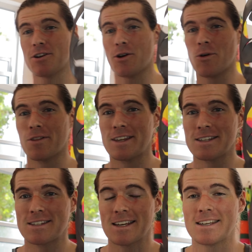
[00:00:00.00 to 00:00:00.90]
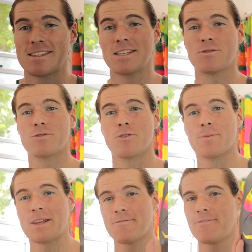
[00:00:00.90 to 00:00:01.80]
know what this is. This is
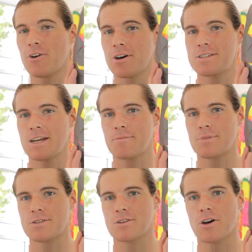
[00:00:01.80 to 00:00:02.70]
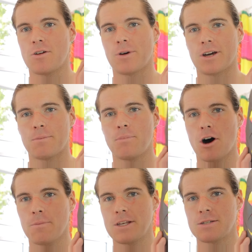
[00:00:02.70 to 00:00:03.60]
from the first episode. We're gonna
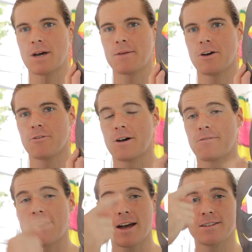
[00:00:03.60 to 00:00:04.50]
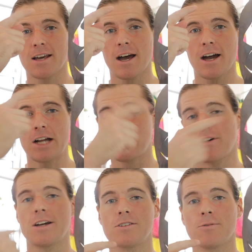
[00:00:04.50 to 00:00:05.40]
pop this baby over my face and
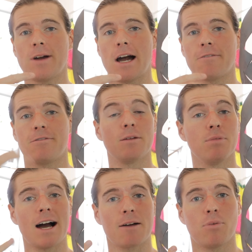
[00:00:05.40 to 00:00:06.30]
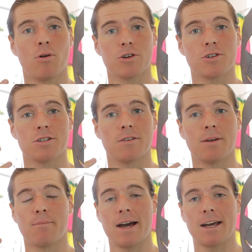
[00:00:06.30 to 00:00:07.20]
trace around for the black portions of
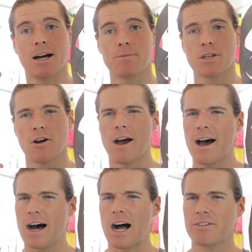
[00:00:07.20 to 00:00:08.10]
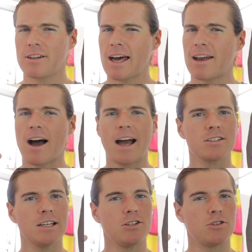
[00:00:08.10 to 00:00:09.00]
the makeup. So after that, I
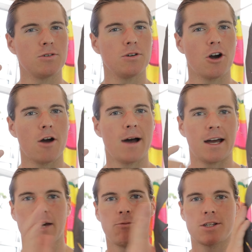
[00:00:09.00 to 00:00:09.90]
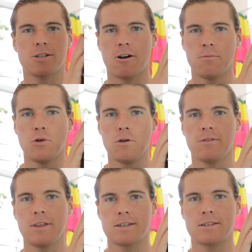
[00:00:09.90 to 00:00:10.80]
actually do go back in once I
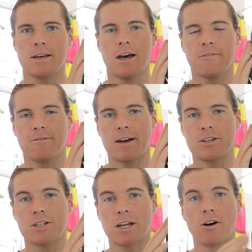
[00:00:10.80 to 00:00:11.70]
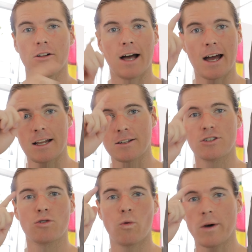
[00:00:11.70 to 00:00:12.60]
remove this face shell
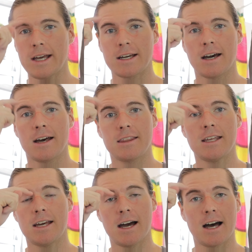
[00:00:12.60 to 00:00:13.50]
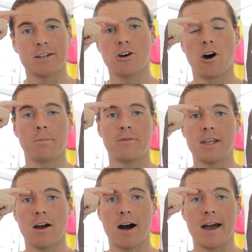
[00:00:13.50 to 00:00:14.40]
and tweak the top of
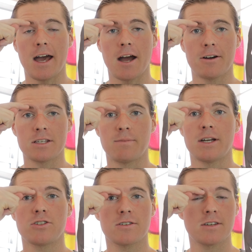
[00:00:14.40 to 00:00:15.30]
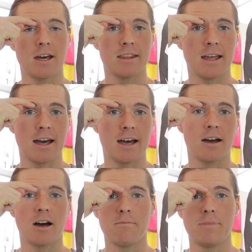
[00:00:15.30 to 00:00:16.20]
the eye areas a bit, just so
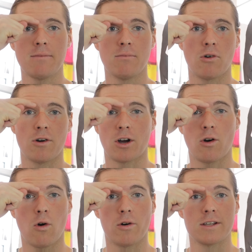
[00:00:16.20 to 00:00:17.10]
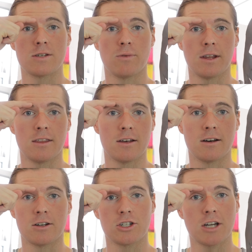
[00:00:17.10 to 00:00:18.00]
they're a bit more in accordance with
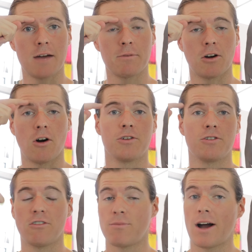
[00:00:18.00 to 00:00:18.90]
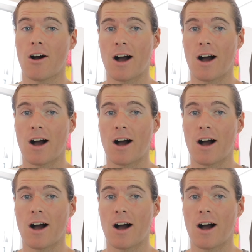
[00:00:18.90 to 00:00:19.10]
the shape and contour of my